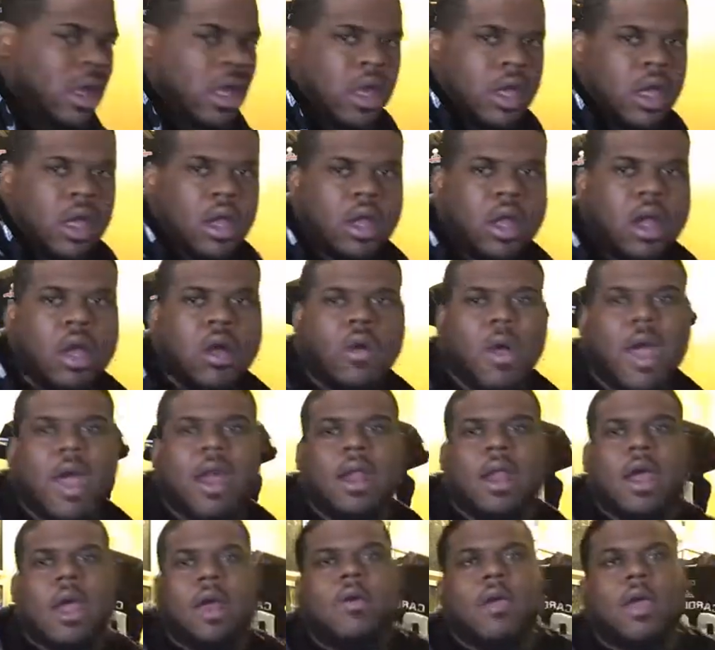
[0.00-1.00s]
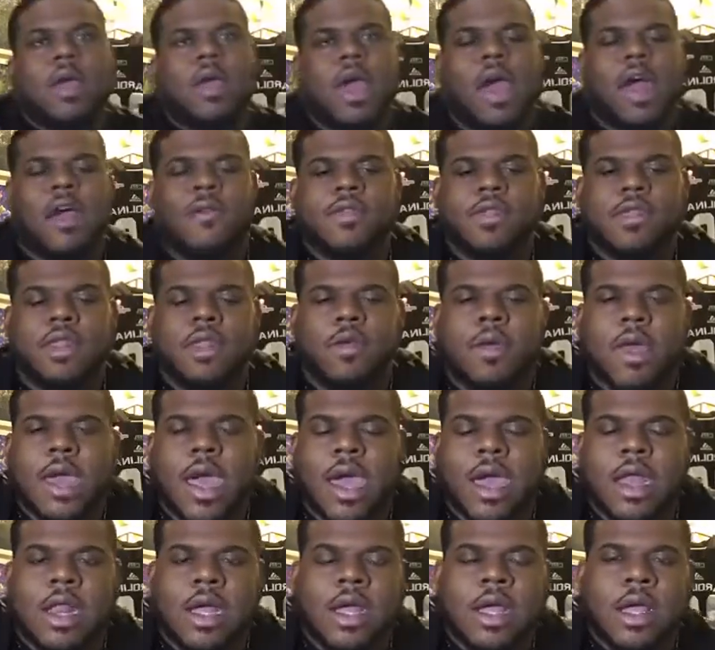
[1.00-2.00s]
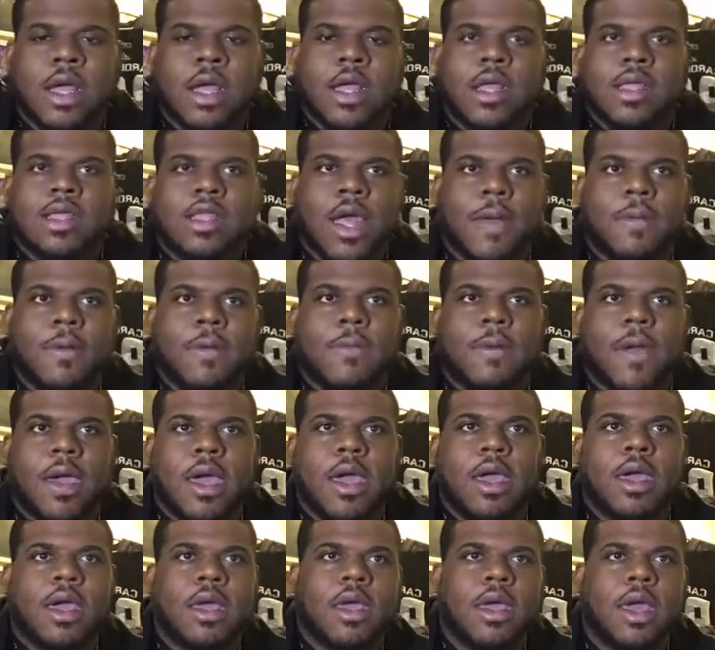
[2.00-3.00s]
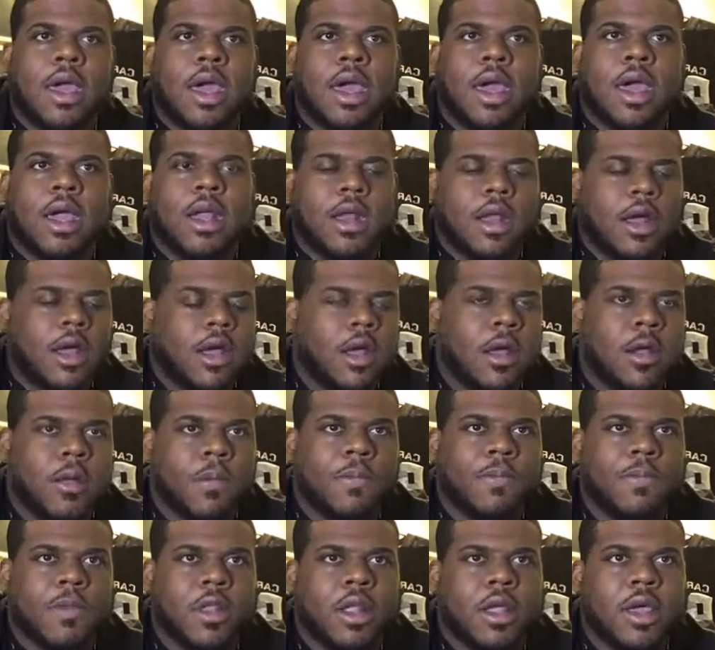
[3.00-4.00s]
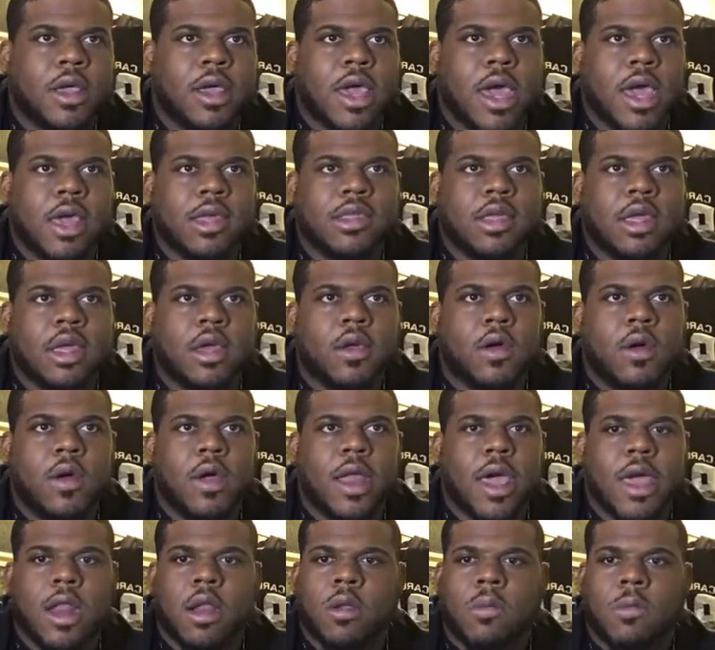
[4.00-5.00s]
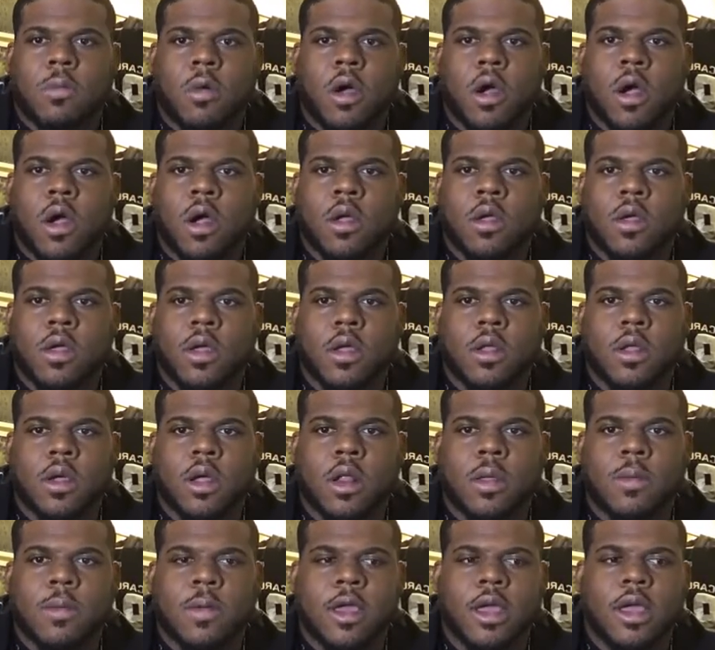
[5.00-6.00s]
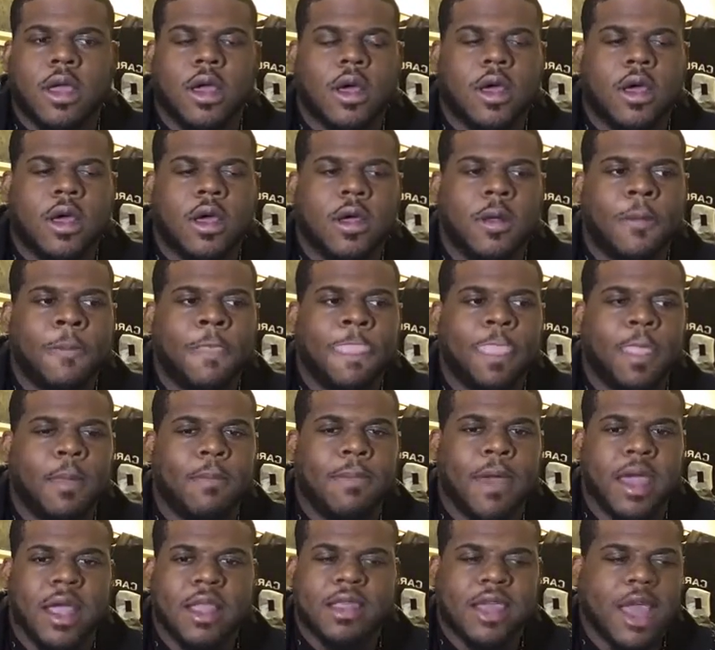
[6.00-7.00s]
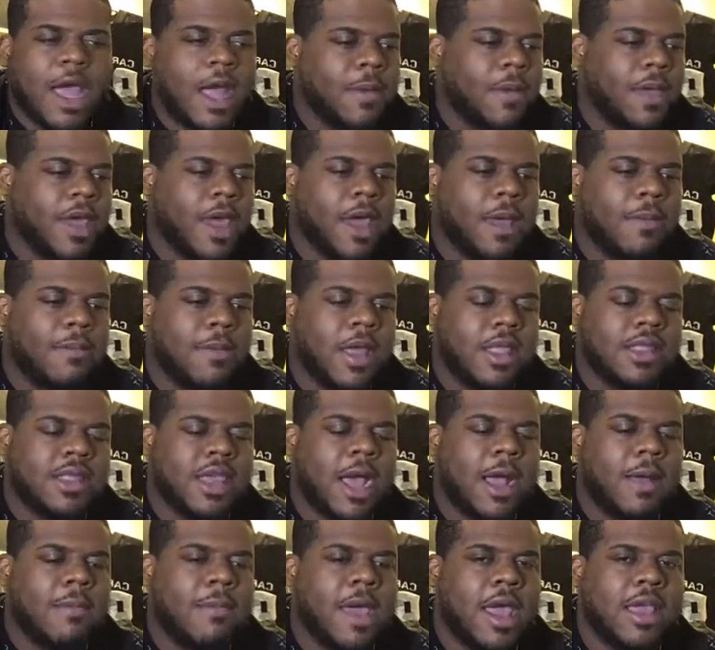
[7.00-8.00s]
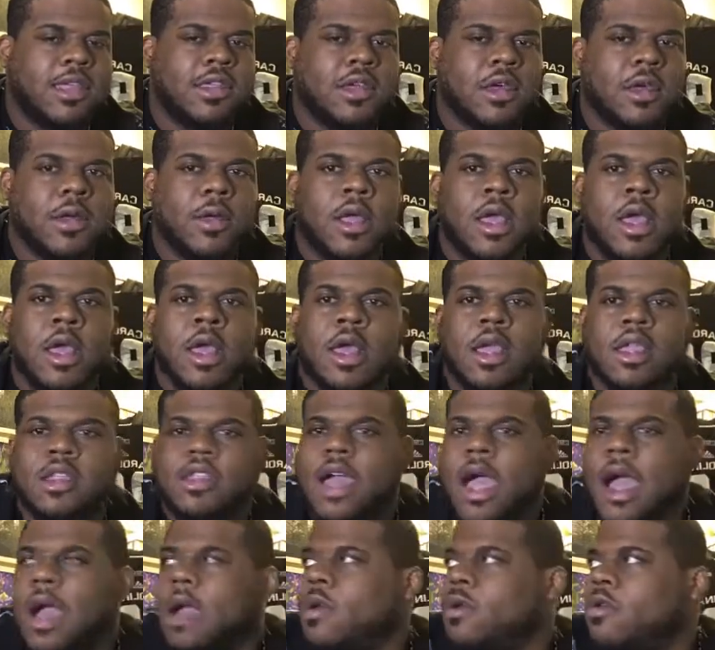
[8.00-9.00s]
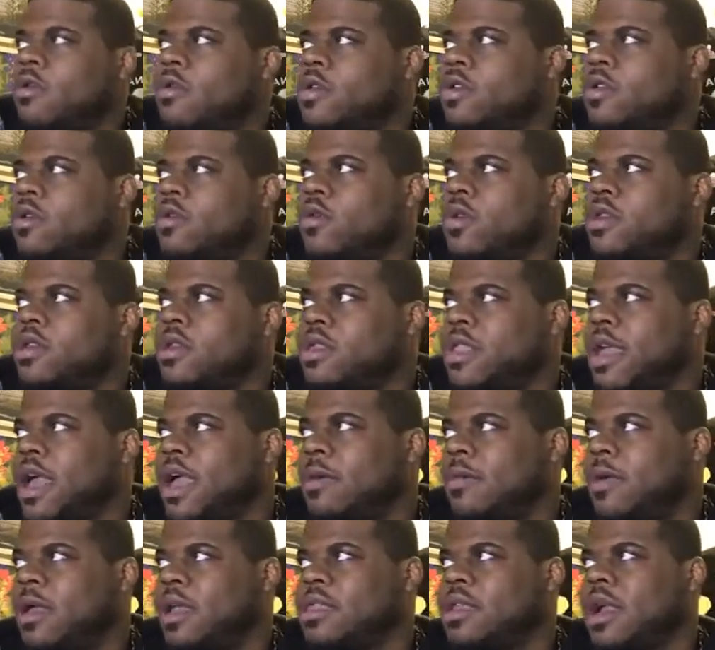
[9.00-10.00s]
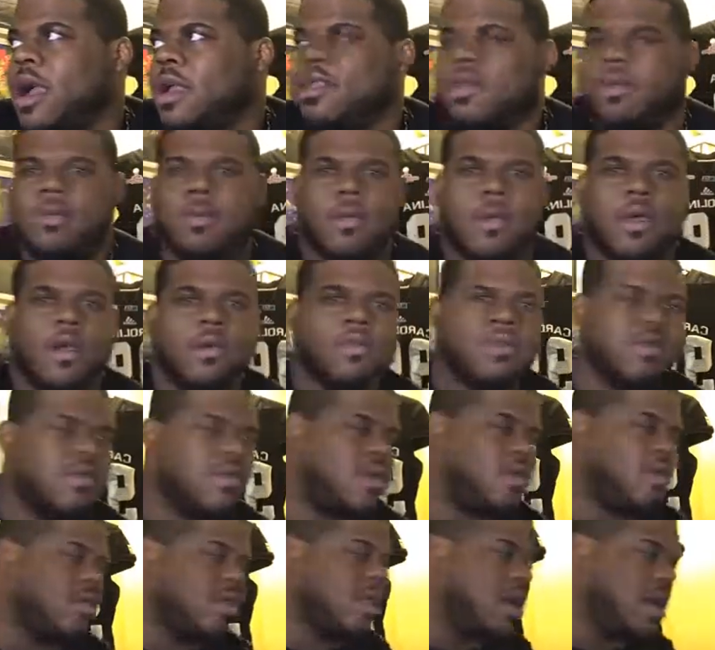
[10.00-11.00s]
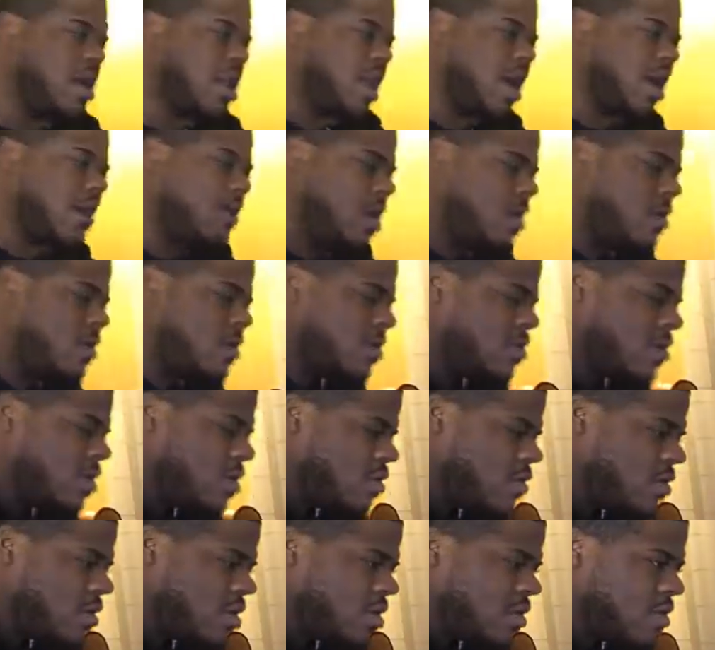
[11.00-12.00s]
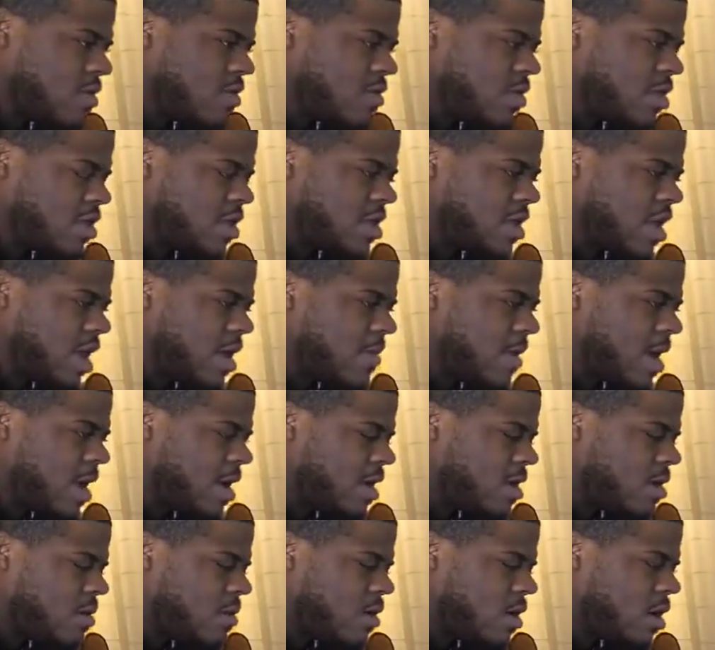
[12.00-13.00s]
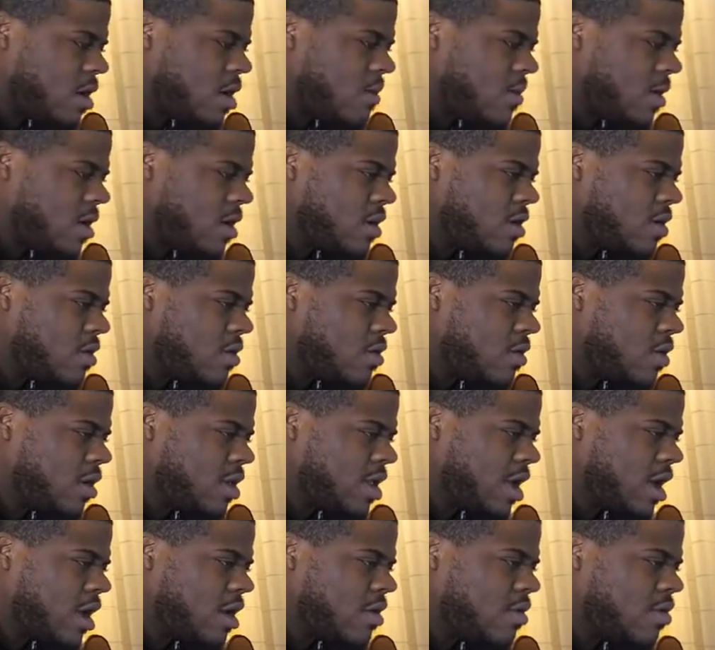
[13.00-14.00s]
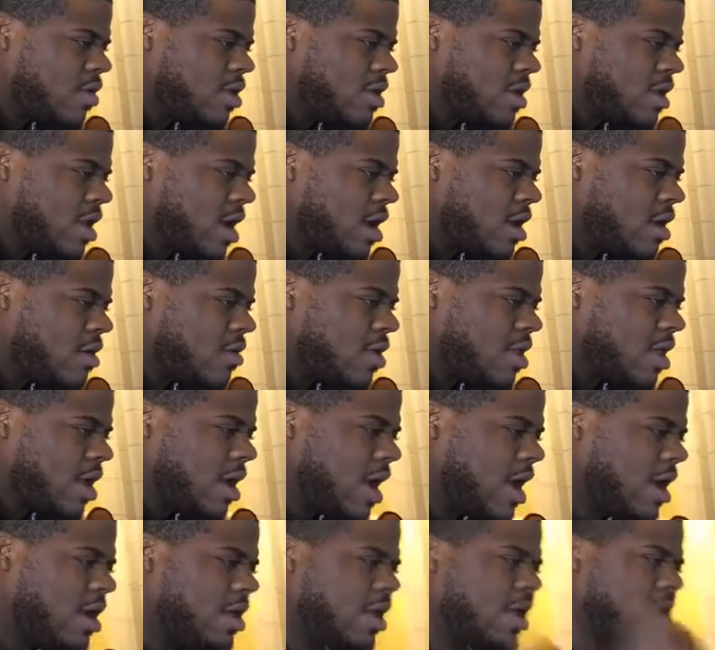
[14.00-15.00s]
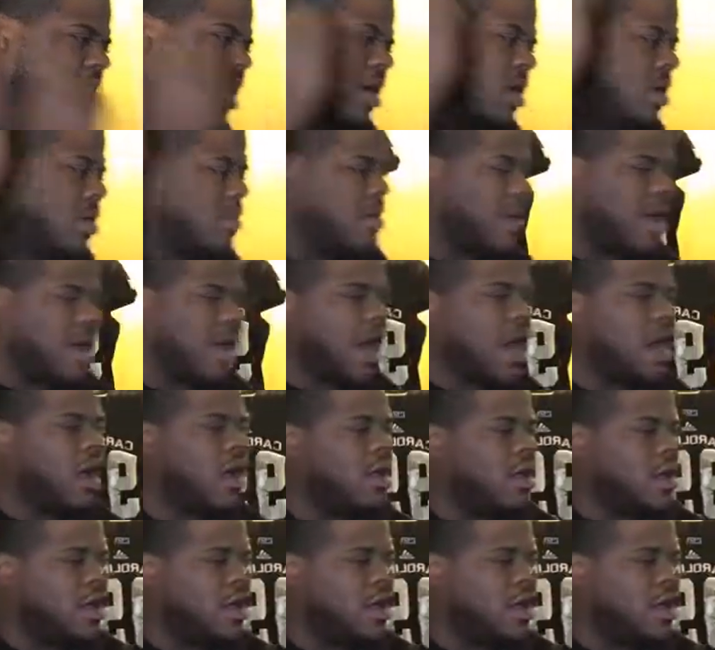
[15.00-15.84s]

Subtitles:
Right now we got Tampa Bay and KC going at it tomorrow. You know what I mean? Big time game, big time matchup. Jock, what you think, man? Talk to me, man. What we looking like, man? What you think about that tomorrow, man? What you think? How you think that's gonna play out?